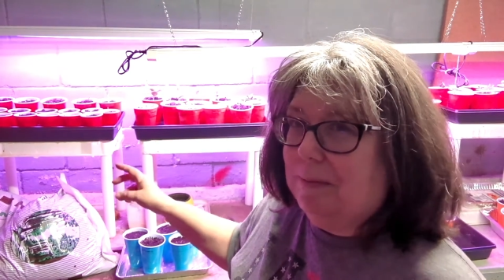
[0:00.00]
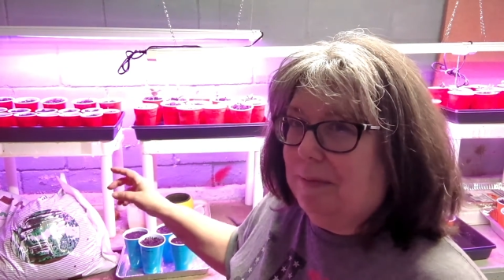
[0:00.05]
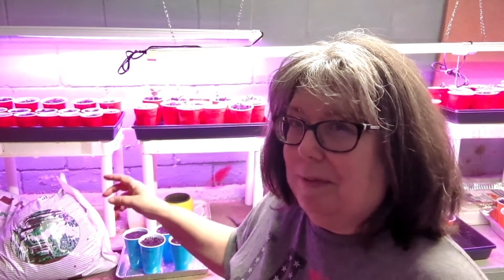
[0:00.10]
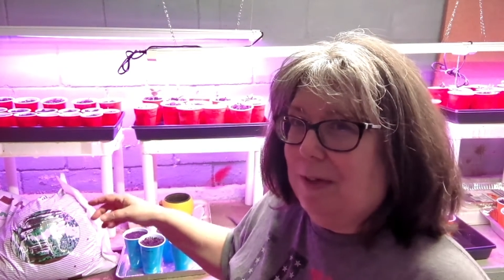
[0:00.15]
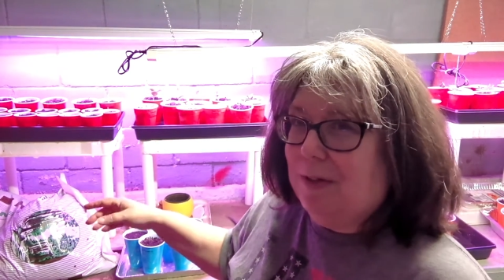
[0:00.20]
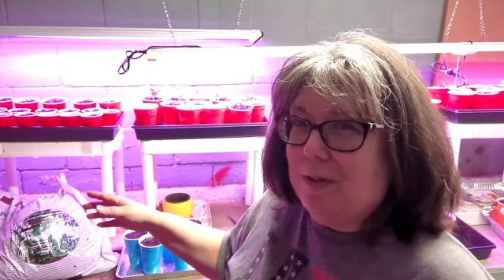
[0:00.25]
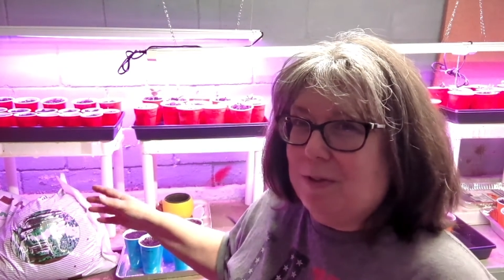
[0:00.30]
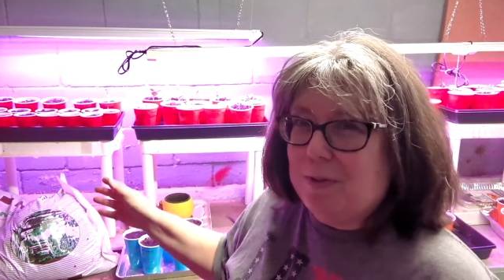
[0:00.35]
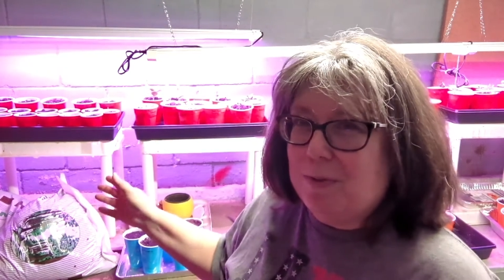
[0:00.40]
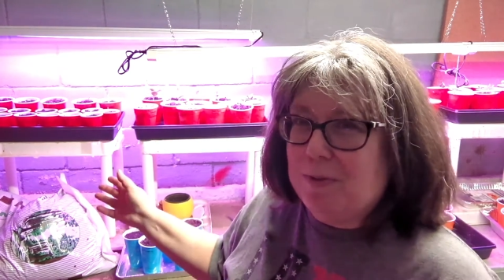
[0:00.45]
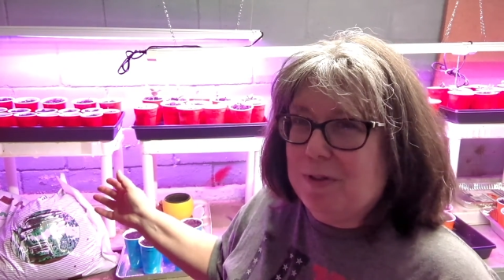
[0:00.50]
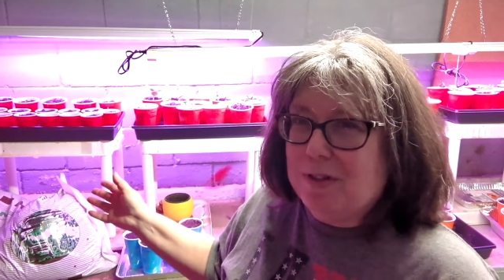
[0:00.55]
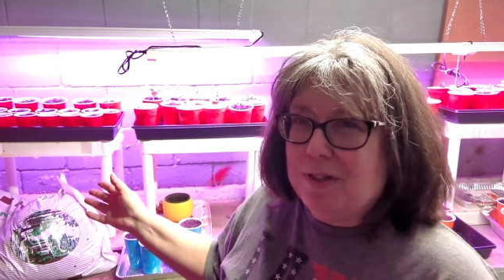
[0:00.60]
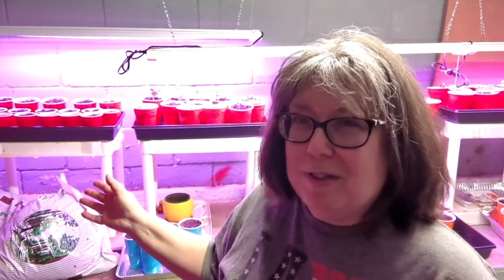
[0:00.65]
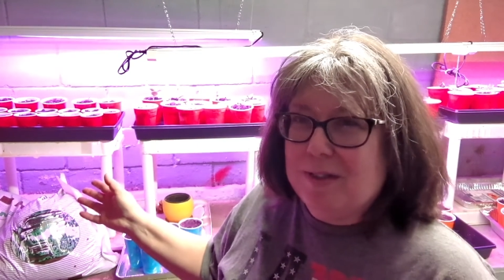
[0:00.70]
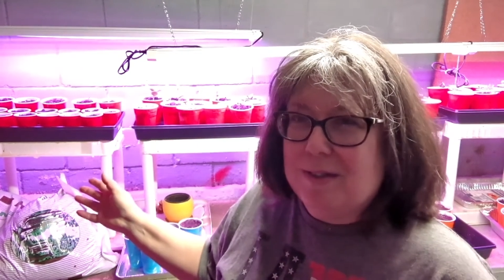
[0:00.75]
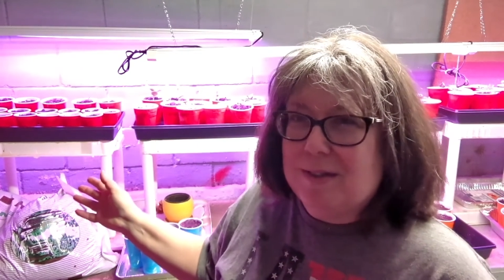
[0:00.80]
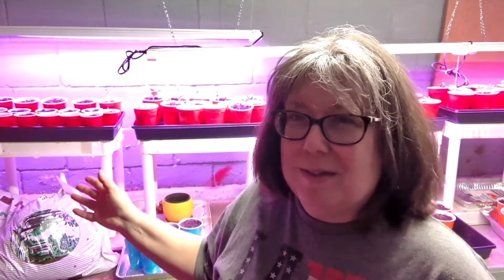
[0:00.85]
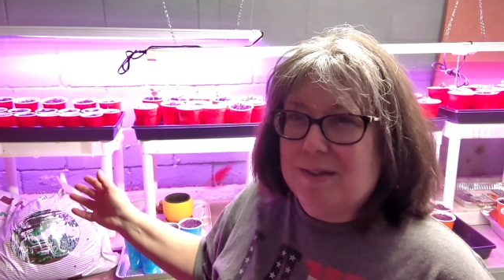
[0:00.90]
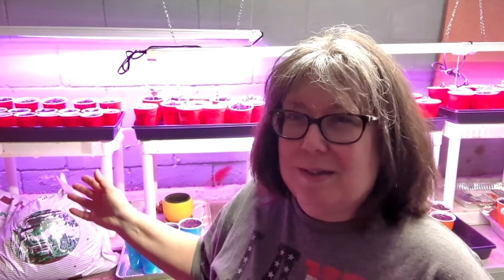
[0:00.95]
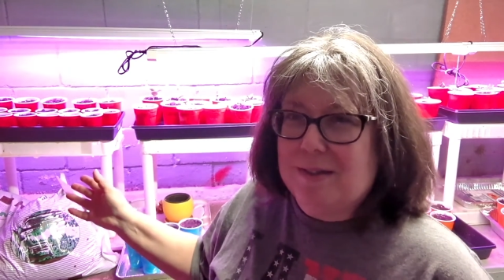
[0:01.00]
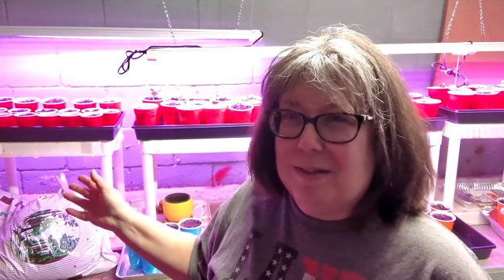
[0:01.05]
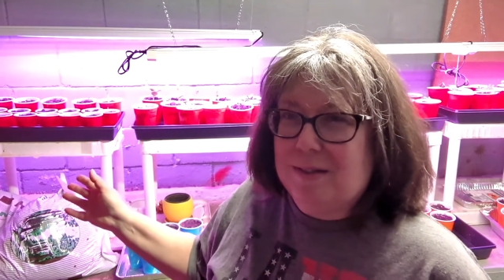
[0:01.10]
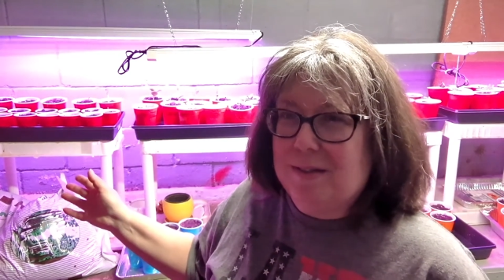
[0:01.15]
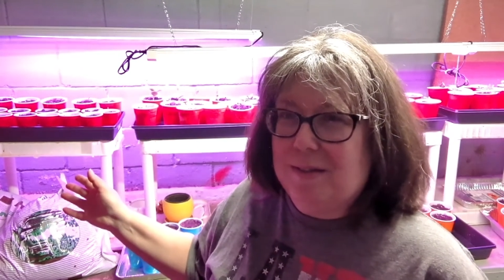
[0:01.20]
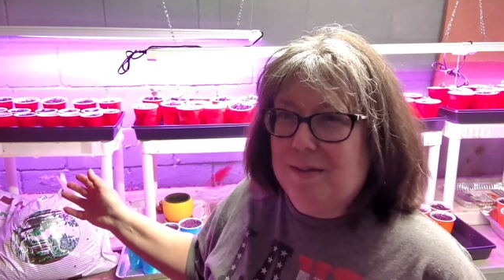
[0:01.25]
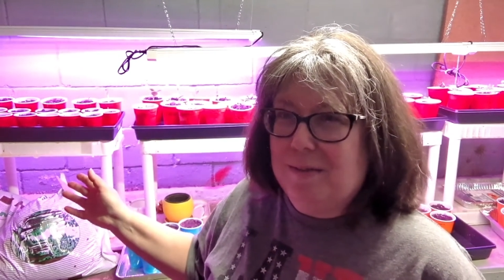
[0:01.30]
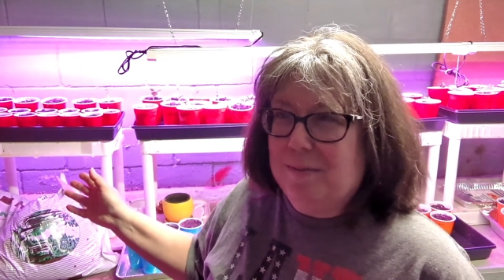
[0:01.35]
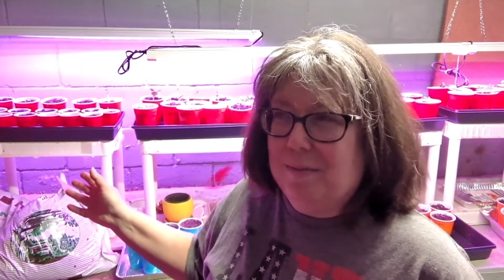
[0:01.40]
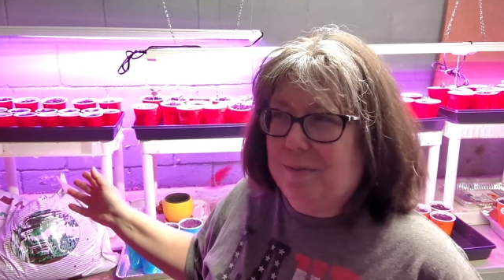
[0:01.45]
those were just,
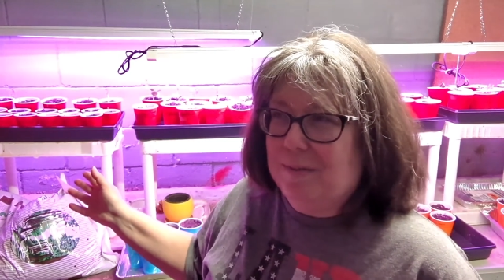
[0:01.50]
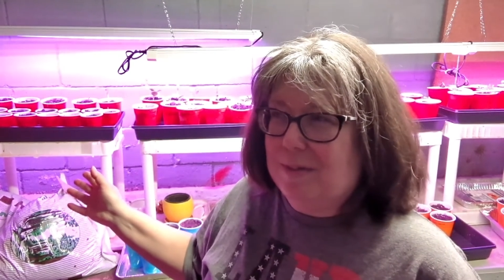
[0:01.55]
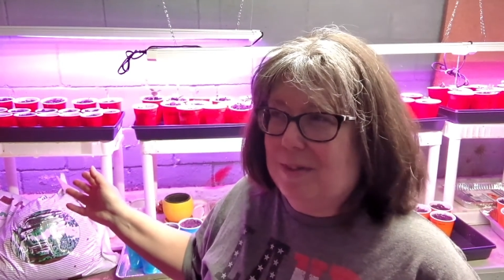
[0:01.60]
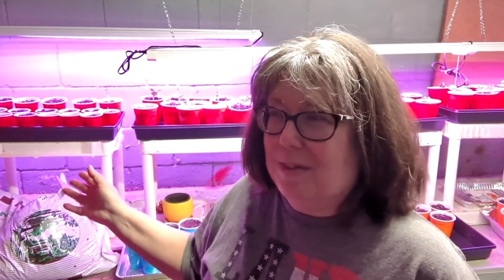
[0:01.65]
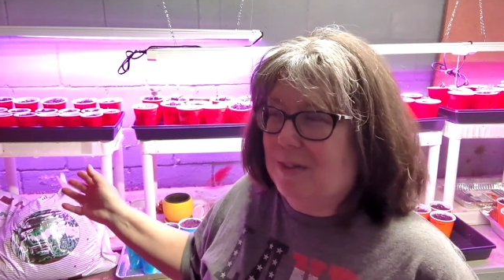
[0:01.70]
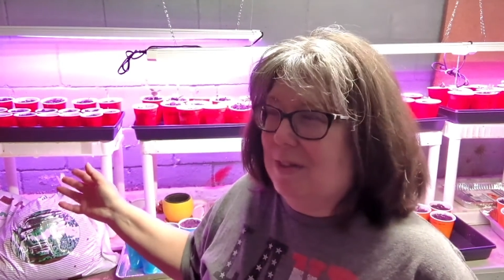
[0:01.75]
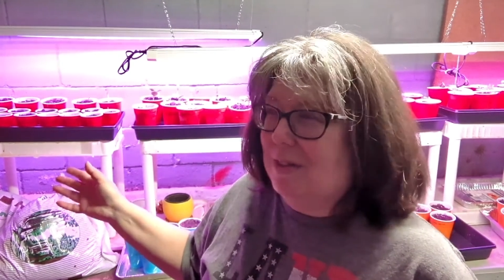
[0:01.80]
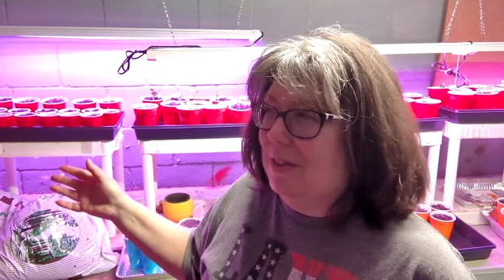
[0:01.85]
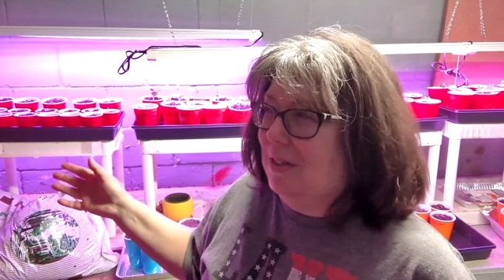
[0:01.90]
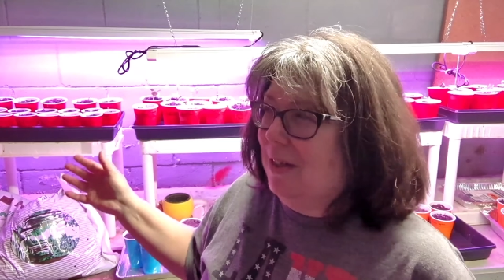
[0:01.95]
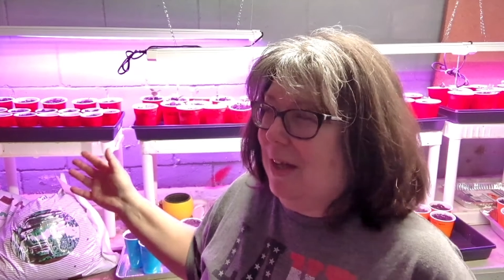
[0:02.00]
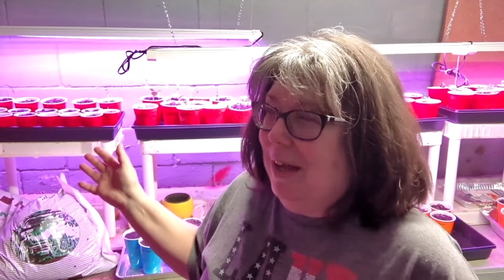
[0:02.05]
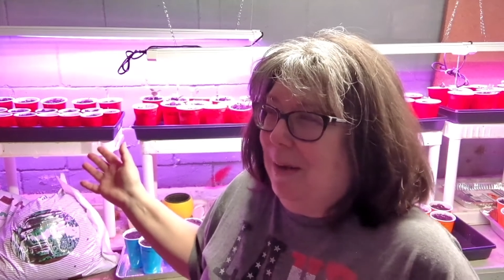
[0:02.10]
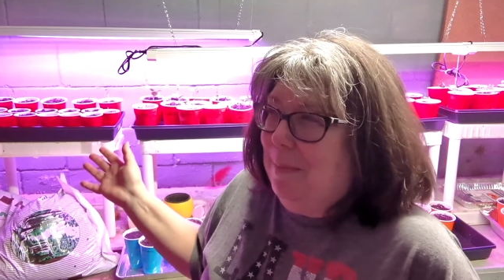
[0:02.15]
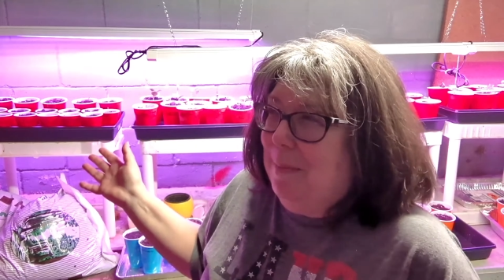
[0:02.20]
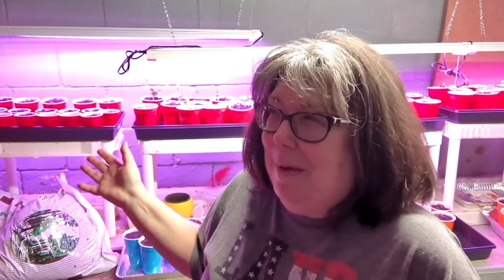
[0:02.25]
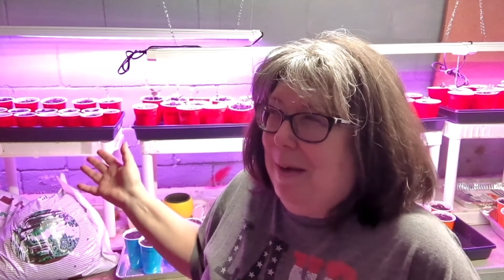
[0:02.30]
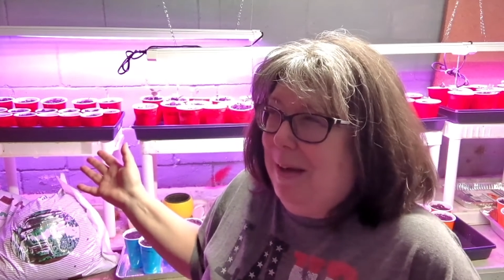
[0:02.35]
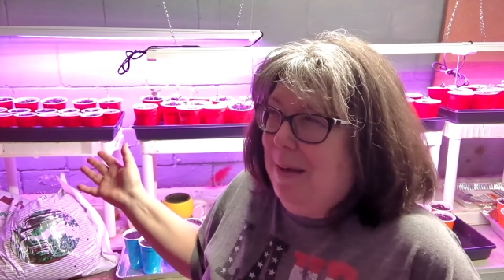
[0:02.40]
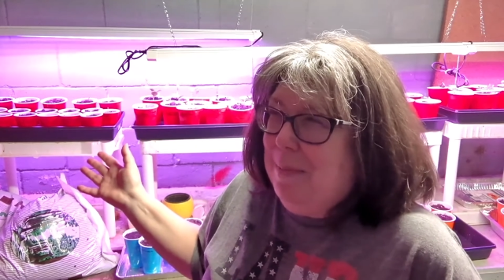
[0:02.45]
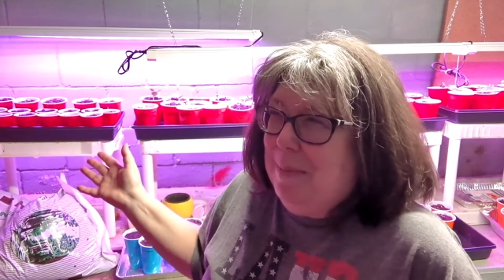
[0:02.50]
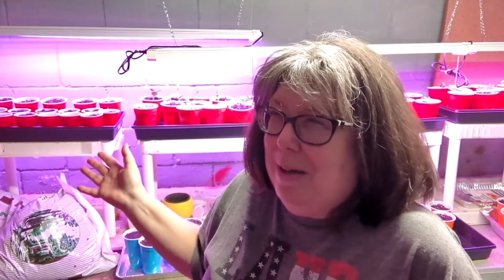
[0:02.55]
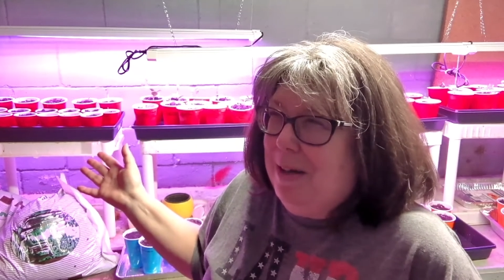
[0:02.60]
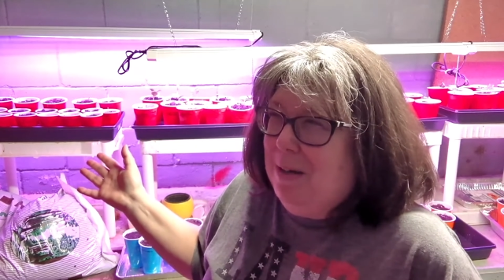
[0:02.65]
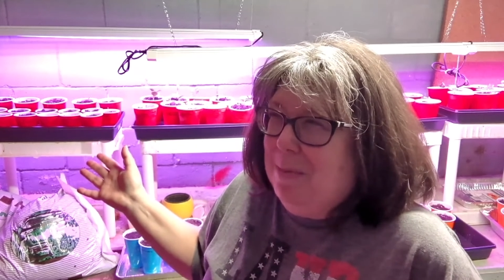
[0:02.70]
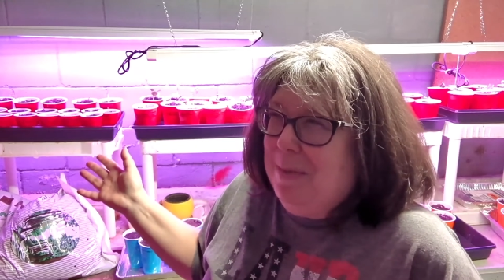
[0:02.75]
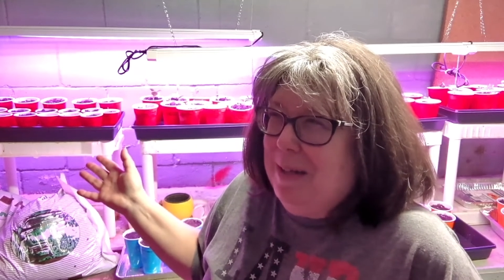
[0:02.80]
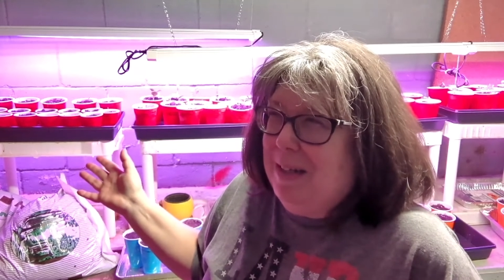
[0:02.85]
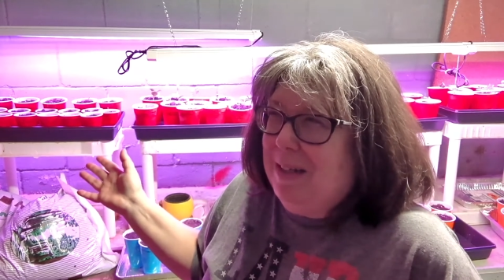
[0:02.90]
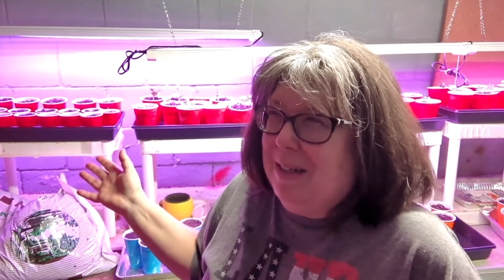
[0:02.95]
I bought
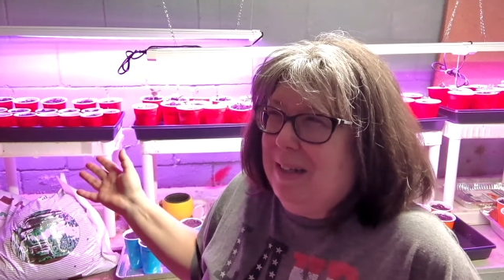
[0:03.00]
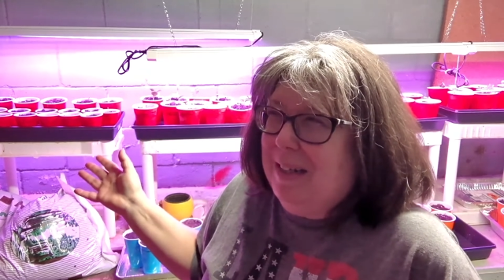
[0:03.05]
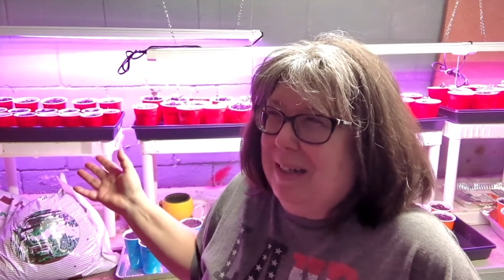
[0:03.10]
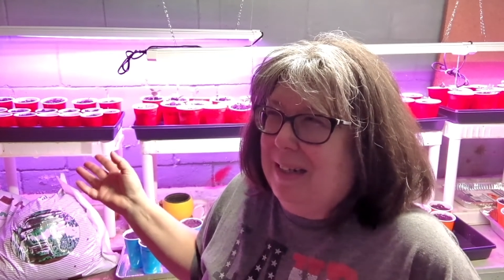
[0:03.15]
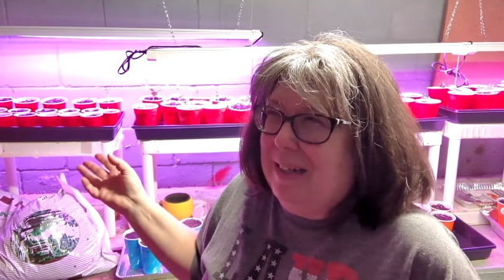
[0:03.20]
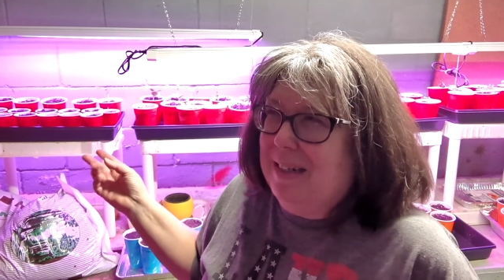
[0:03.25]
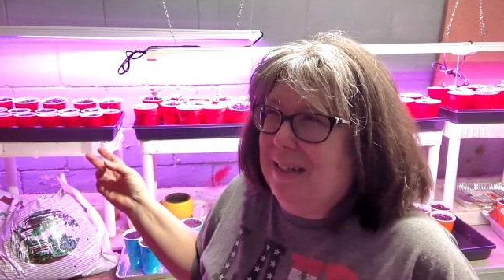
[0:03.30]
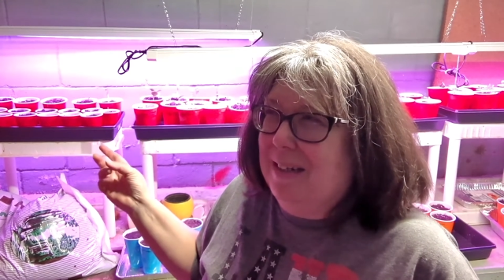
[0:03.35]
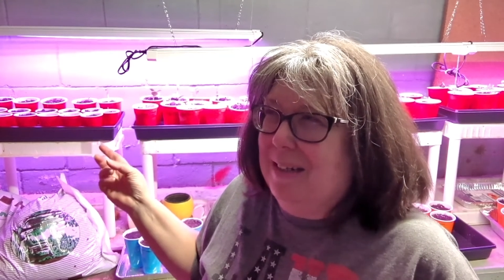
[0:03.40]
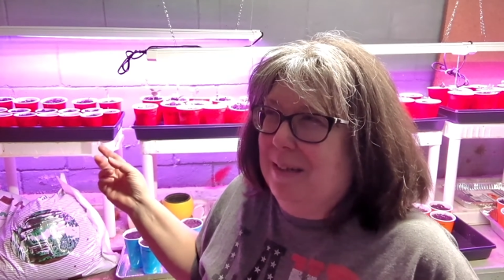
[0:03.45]
them at like